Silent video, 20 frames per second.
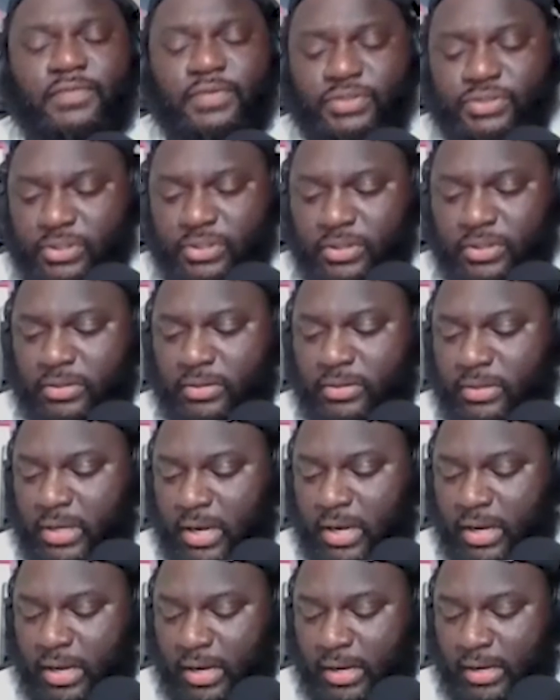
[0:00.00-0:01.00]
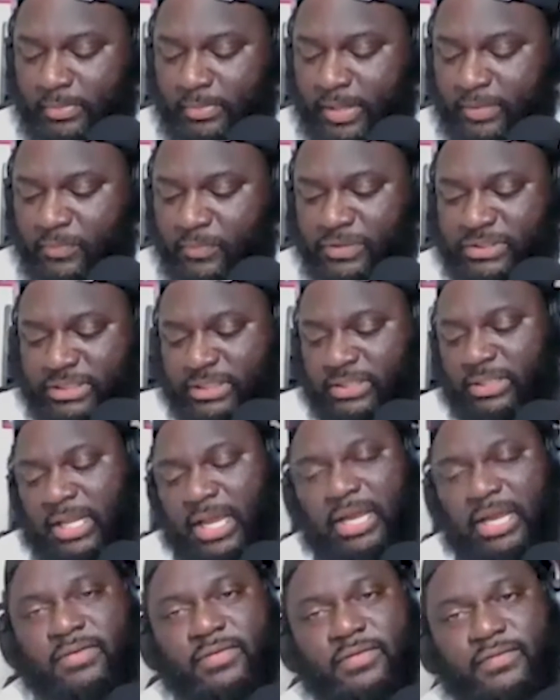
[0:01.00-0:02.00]
sure. And we see a
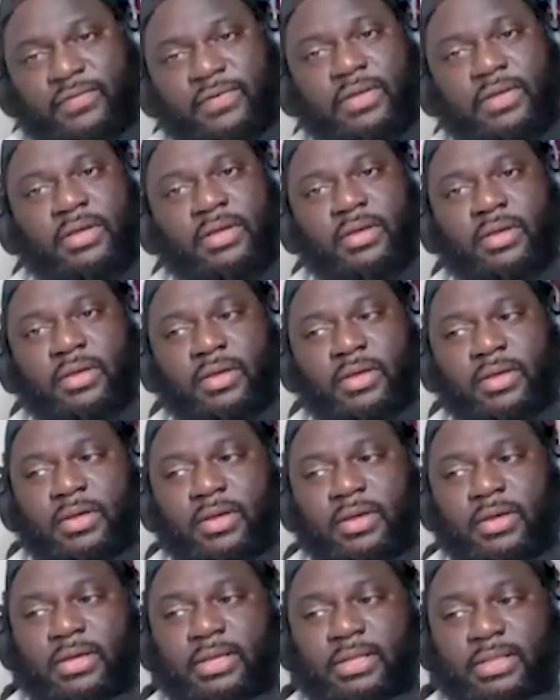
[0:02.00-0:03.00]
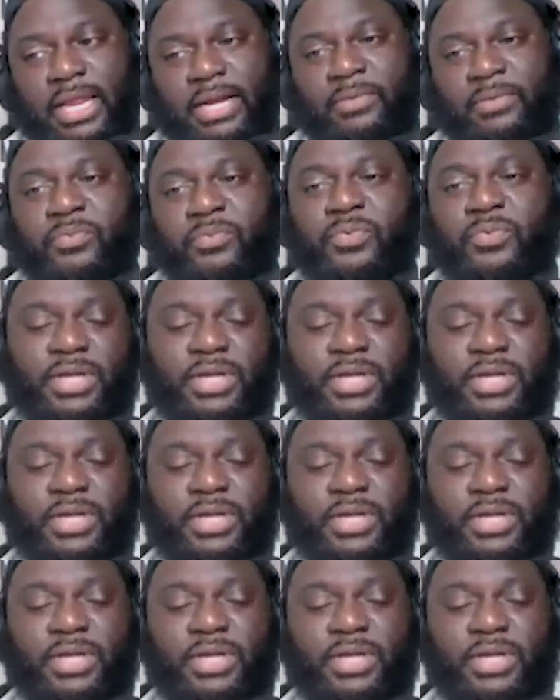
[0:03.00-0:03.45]
lot of, like,